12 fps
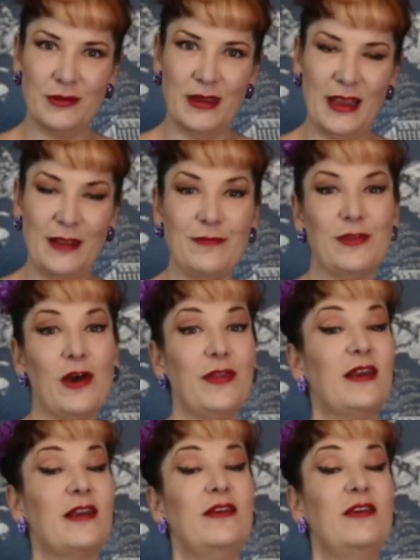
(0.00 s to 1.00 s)
even though
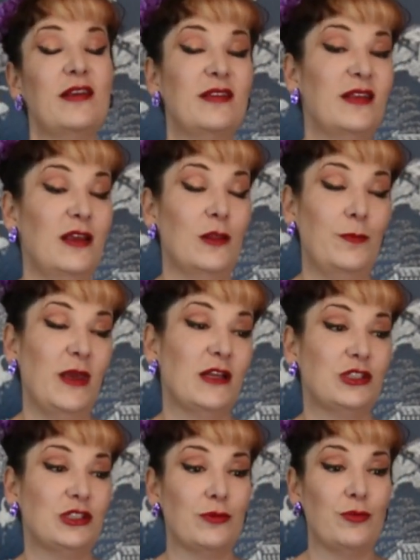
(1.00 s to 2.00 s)
you can see in the
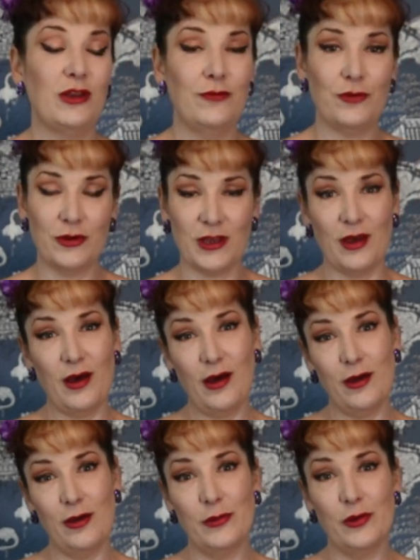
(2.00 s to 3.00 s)
picture, when you've got it at home,